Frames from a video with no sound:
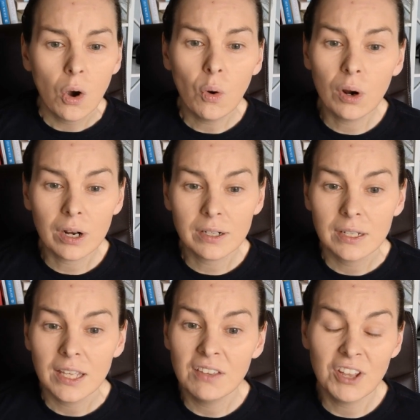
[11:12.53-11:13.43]

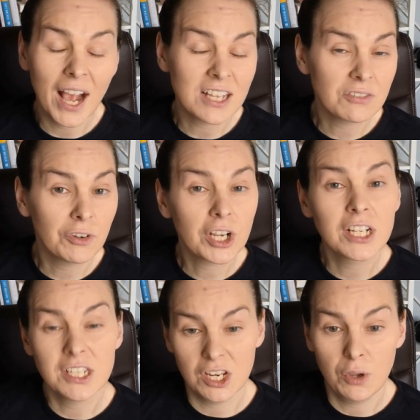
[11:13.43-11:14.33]
or even ask for a
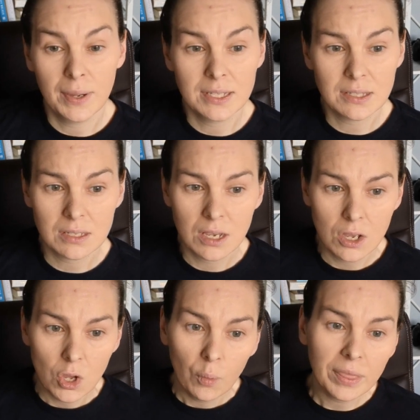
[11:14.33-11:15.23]
continuance,
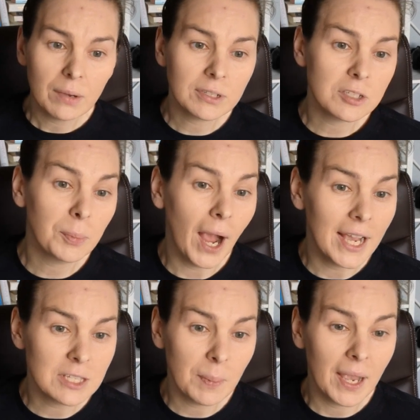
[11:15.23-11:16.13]
when they were
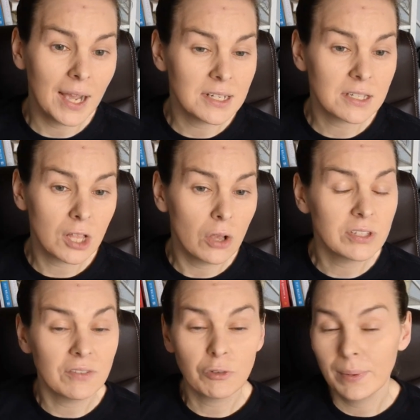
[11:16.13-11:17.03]
surprised by
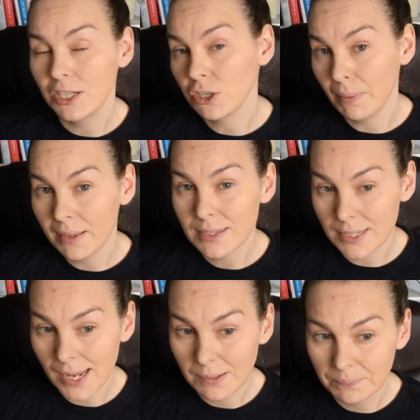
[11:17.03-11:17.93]
undisclosed information by the
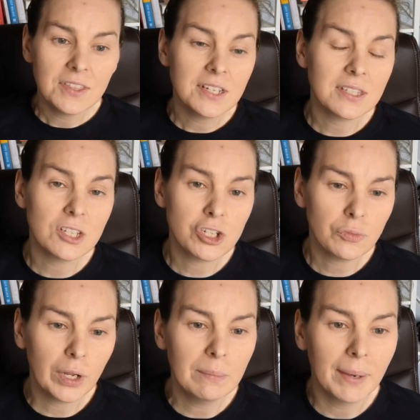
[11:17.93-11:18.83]
state. In the
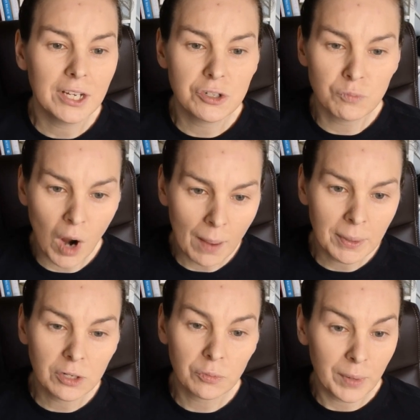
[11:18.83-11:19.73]
decision written by
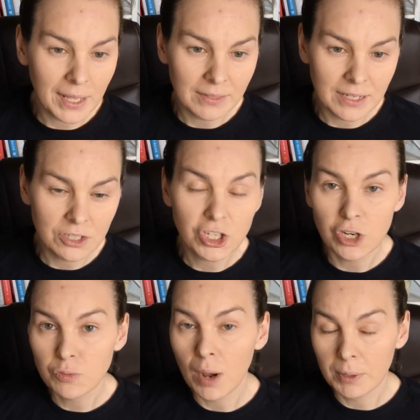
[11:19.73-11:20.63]

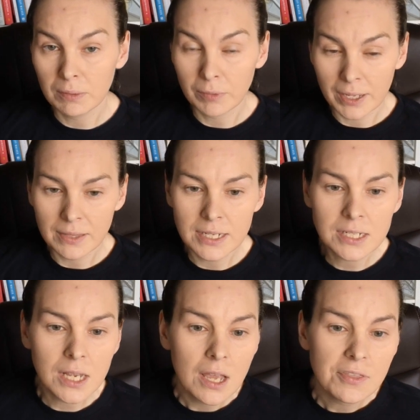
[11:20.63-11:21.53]
Judge Robert
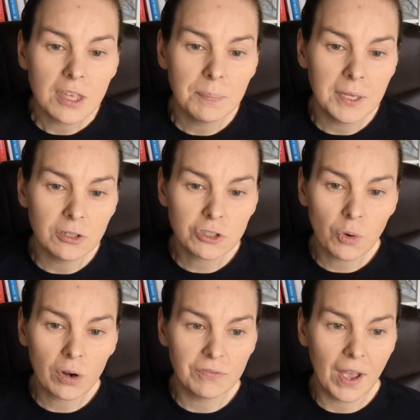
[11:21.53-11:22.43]
Ringland, the appeals
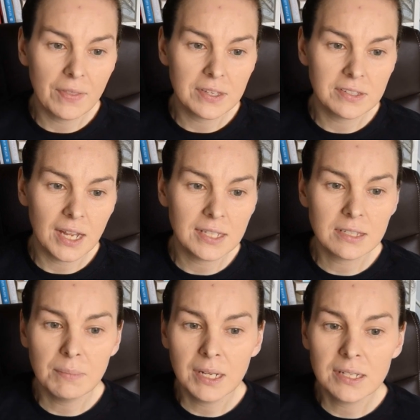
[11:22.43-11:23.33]
court found the state
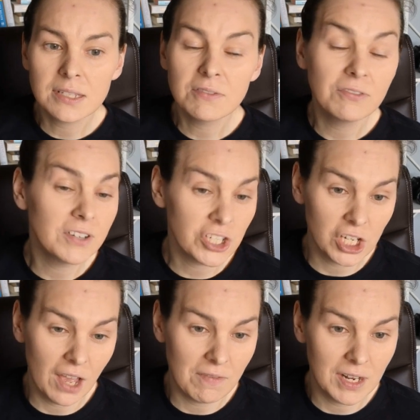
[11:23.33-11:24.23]
submitted
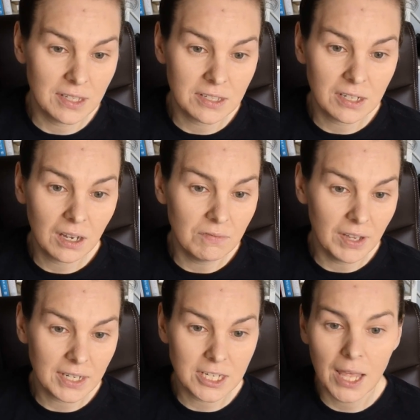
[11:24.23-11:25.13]
sufficient evidence to
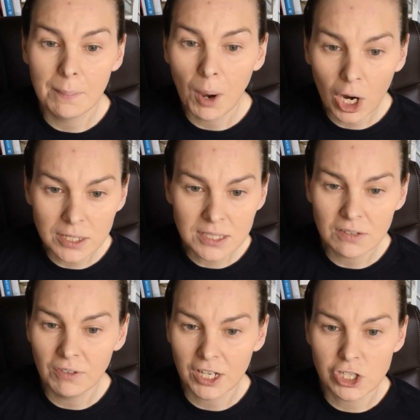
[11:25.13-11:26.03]
convict and that Partin's
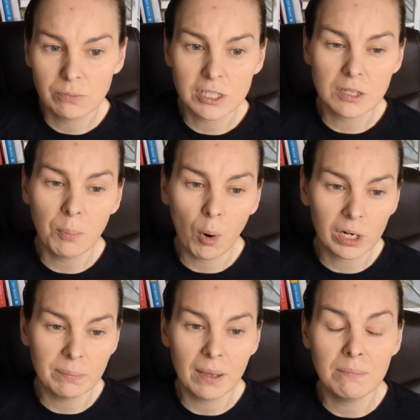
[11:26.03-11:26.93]
conviction was
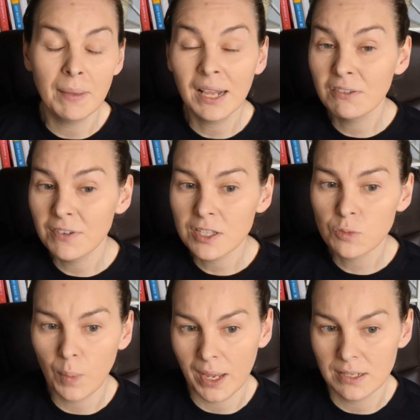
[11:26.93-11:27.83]
supported by
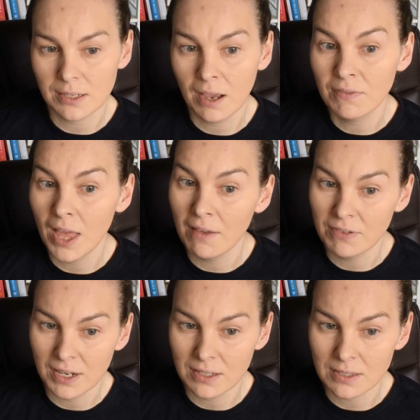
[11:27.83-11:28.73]
manifest weight of the
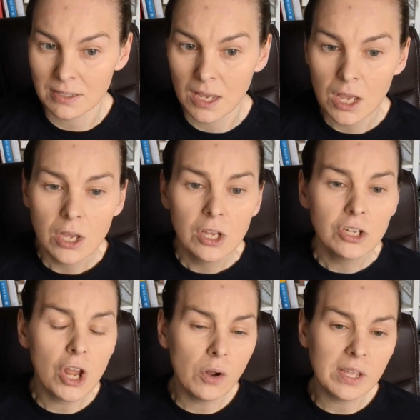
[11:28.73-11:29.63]
evidence,
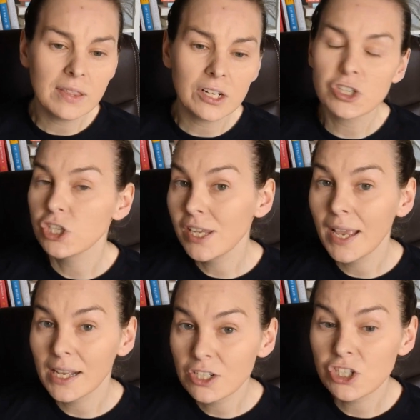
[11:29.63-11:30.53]
noting that she
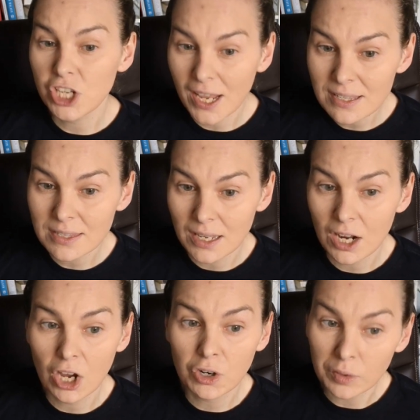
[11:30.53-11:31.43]
and Jason
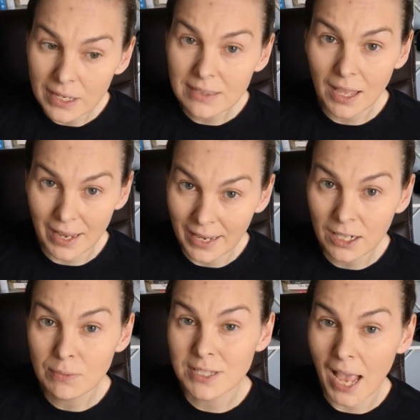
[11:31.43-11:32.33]
agreed that
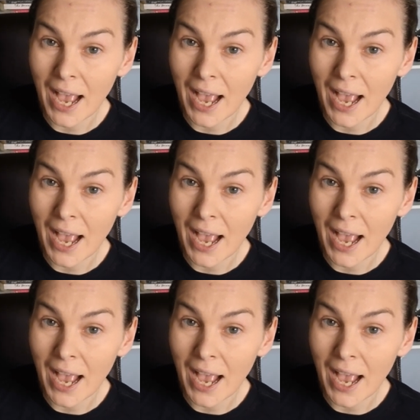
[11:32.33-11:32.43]
Hannah was